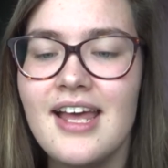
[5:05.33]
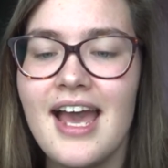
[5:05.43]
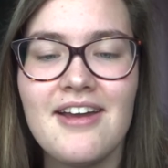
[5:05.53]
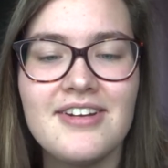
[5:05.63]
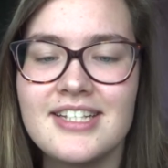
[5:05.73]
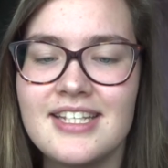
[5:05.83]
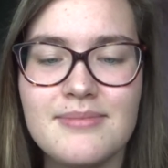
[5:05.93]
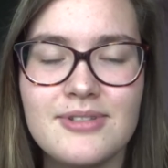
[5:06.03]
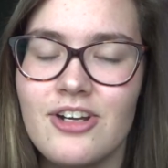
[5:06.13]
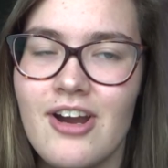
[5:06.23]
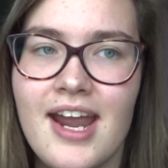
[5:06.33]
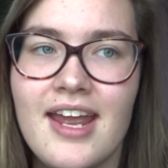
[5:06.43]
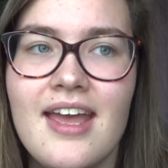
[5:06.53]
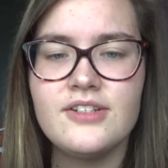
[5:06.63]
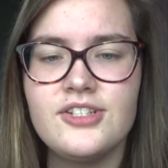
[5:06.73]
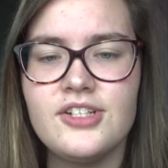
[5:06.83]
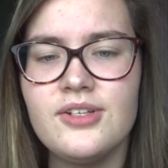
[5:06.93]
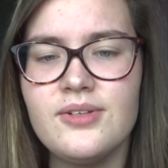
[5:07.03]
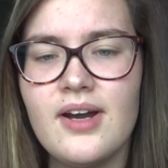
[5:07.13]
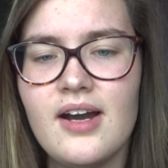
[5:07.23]
Eric seems great.
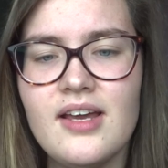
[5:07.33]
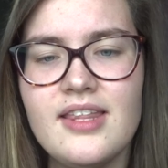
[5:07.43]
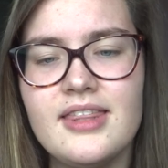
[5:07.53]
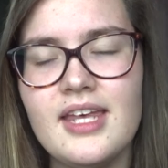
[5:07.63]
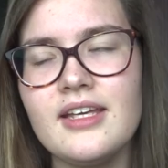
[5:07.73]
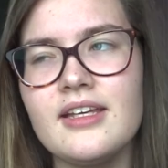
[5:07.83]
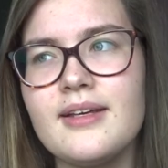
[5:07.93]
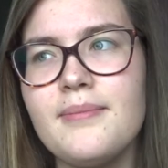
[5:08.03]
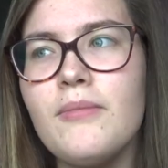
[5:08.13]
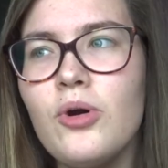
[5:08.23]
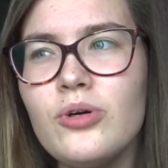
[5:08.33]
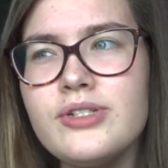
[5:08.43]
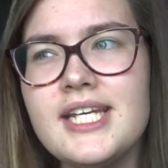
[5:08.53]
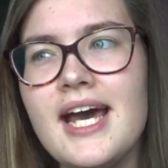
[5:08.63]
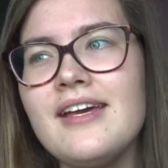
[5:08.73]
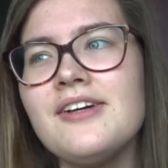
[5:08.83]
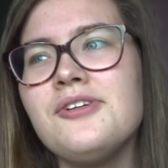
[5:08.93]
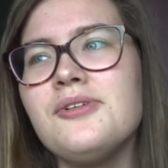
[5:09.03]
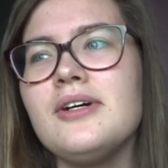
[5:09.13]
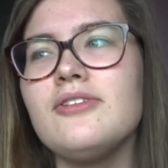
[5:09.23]
Do I think
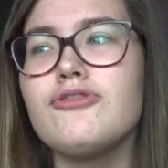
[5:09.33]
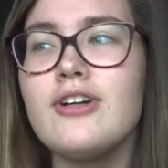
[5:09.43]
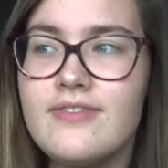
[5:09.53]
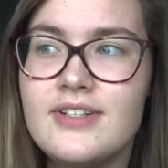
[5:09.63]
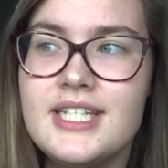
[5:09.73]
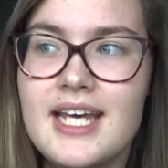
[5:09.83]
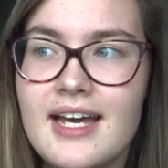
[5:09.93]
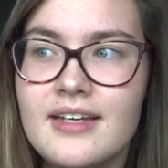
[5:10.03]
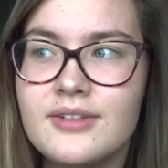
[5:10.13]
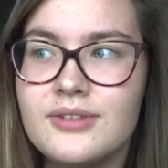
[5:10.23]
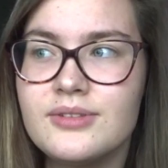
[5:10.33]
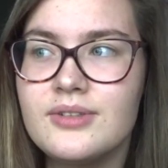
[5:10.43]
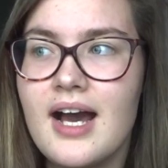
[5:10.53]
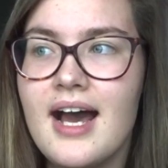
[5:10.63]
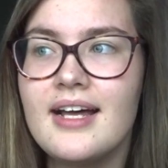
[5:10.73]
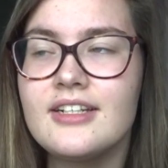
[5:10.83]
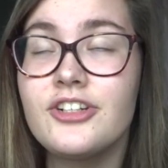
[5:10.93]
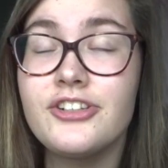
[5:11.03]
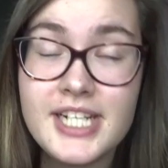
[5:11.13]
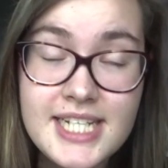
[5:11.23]
Moordale and Riverdale and
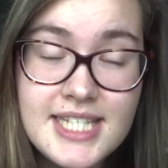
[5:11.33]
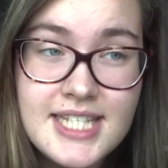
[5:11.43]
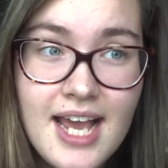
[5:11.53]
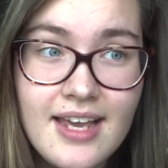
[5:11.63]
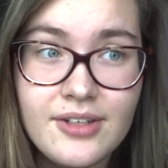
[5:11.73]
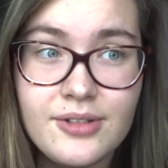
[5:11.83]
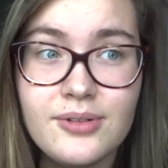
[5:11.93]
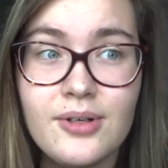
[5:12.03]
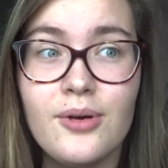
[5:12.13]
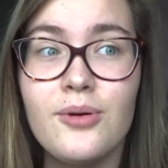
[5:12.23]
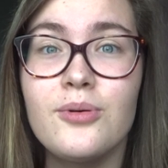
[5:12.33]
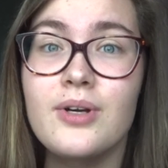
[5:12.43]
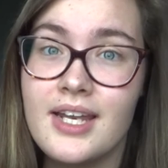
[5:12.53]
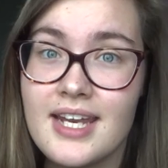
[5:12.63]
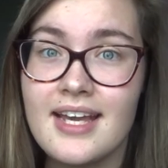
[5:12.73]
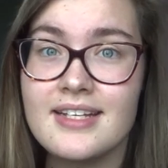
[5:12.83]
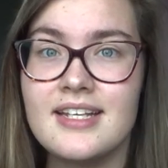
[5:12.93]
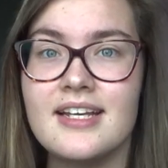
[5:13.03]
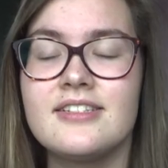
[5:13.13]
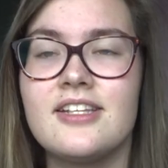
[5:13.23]
Greendale are all
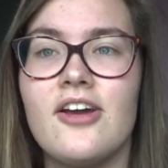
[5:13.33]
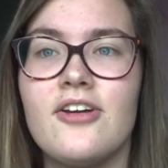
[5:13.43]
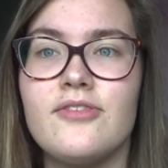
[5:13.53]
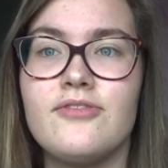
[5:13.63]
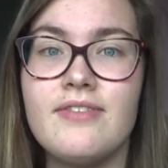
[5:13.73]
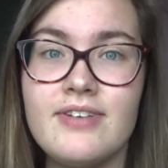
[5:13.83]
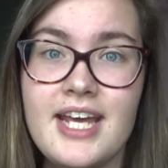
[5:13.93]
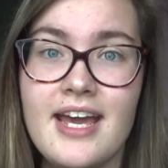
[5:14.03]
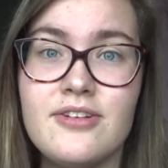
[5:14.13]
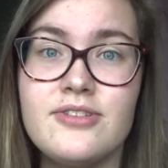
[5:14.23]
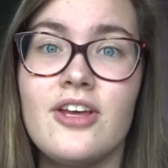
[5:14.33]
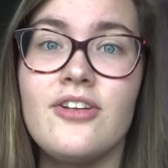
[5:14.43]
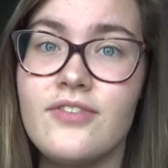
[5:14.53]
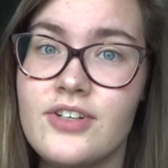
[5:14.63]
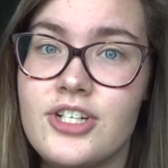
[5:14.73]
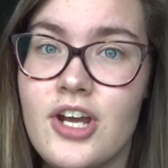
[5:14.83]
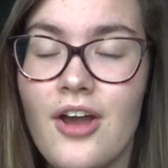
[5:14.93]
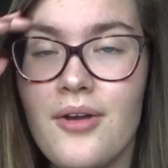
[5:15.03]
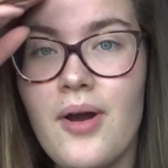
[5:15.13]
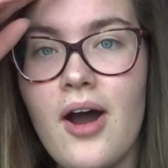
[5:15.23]
connected? So Riverdale's another
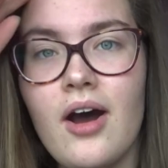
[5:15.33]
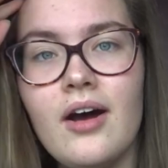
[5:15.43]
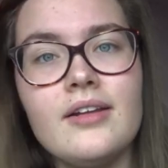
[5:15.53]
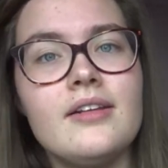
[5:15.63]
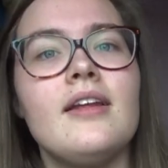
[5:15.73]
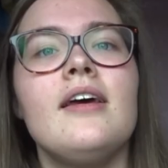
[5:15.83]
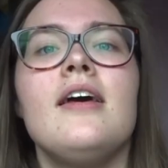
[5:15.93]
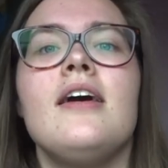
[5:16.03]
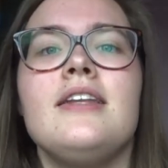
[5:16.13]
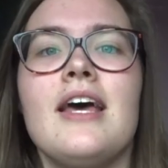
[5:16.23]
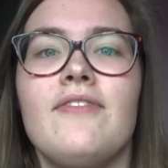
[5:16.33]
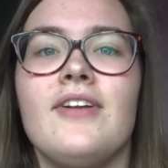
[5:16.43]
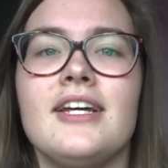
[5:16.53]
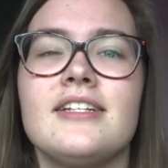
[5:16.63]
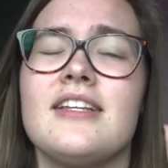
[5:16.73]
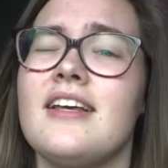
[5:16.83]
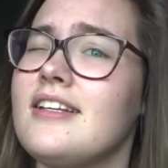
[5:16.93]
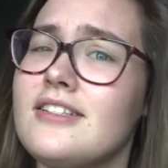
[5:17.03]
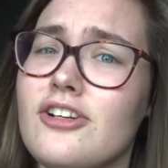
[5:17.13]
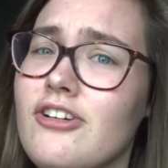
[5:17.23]
show on Netflix.
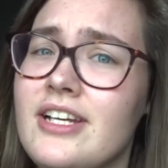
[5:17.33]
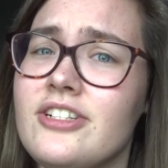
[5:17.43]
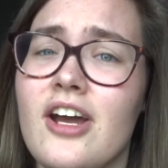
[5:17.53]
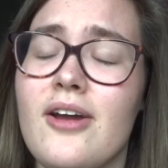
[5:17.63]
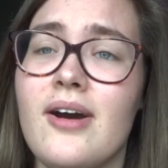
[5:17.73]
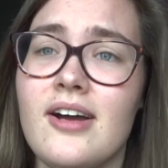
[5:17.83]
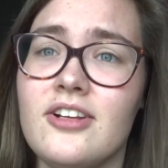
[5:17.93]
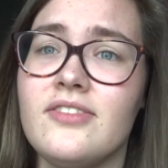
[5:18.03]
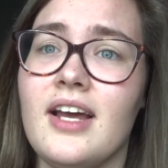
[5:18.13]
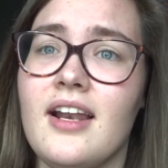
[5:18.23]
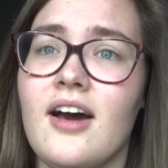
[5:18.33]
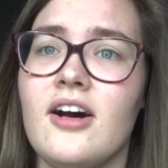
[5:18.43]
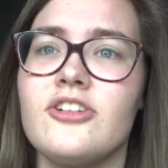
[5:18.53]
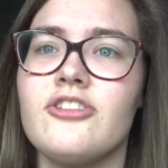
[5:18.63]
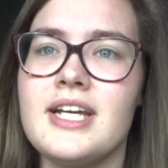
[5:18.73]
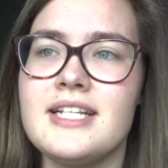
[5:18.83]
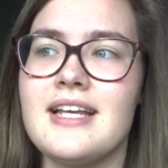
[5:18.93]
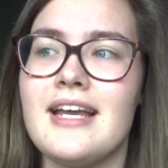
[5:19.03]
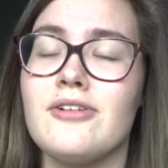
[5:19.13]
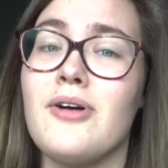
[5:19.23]
It's a great show. I love it a lot.
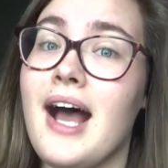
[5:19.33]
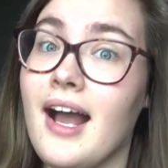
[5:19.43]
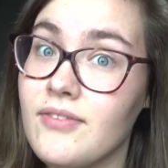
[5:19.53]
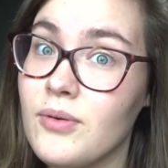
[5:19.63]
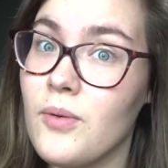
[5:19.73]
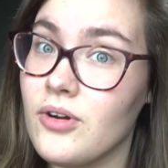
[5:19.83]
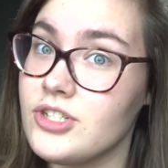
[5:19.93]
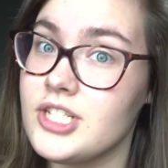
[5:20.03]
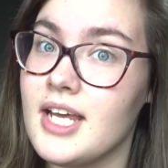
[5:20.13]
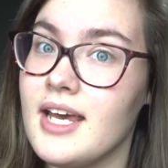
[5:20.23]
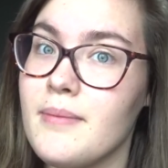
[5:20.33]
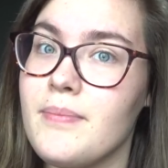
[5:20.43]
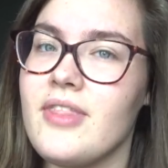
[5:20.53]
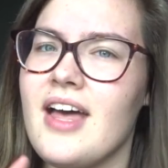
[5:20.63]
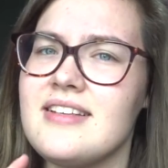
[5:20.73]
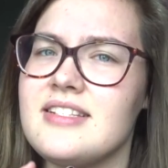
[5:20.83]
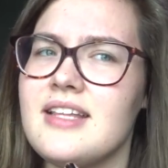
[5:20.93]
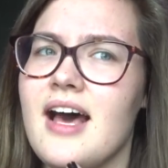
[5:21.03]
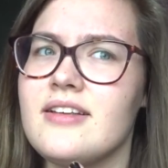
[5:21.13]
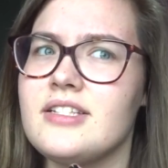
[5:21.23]
Greendale, I haven't watched it, but that's
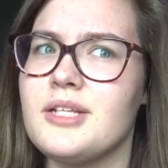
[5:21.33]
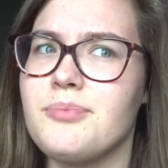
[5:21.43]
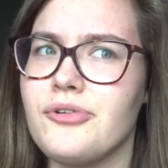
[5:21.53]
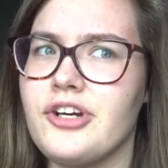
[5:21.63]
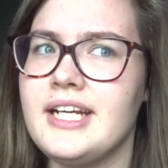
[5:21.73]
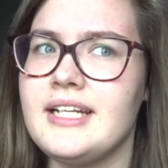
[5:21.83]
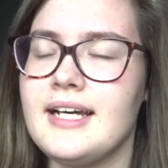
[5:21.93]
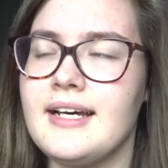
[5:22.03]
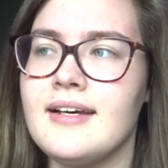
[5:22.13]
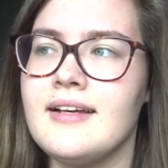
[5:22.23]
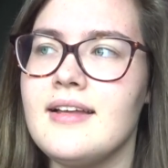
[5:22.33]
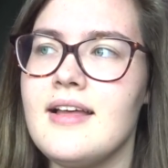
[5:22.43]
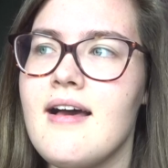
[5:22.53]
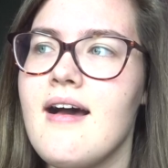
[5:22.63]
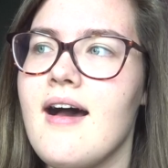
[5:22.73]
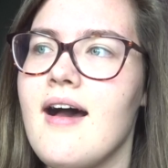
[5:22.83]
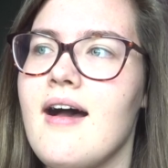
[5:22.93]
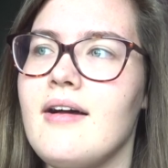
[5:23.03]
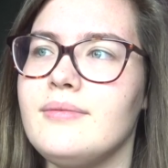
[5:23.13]
that Sabrina show.